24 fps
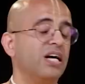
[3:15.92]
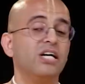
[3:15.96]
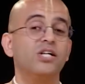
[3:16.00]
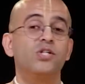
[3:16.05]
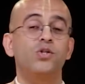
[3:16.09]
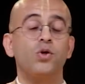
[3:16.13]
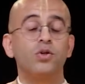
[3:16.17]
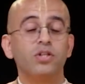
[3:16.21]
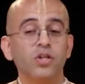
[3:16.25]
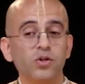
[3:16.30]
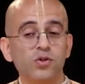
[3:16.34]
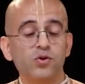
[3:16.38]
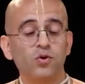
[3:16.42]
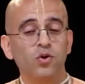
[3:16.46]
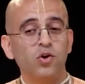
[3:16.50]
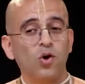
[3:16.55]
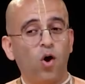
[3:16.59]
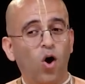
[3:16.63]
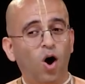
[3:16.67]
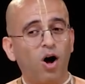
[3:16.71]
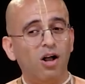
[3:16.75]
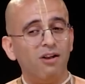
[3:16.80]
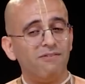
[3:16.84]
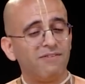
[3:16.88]
So this would
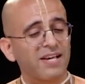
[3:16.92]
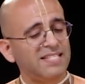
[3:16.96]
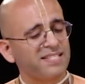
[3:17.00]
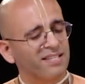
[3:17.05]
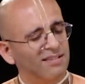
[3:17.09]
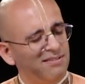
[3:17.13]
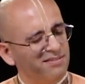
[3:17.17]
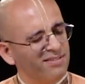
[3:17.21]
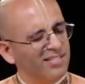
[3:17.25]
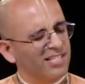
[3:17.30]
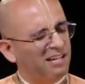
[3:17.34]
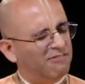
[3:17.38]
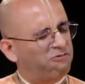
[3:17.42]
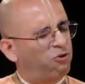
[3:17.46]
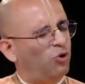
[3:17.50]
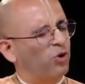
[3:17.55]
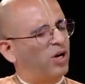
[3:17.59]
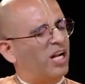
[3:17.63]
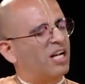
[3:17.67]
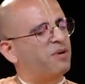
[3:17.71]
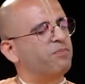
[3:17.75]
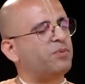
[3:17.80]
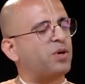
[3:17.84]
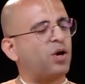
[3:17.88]
always
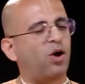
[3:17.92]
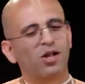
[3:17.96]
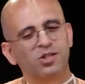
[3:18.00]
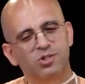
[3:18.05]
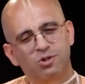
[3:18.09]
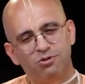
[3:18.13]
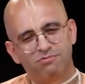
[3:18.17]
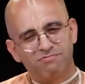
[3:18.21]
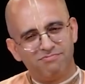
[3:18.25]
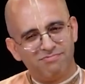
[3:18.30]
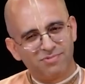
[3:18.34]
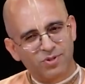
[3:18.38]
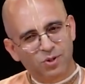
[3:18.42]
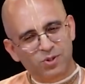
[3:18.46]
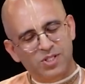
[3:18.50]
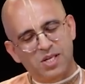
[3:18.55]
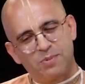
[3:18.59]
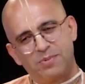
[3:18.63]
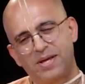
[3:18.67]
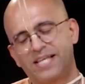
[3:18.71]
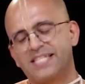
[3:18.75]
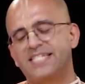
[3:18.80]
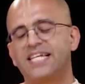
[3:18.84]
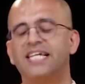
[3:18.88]
suffocate me also to
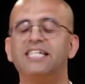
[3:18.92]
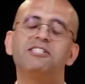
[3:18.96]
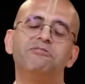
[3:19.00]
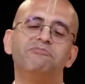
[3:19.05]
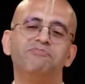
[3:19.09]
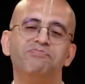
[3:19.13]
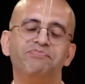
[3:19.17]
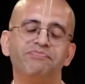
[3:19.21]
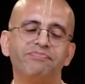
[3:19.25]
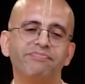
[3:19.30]
some extent.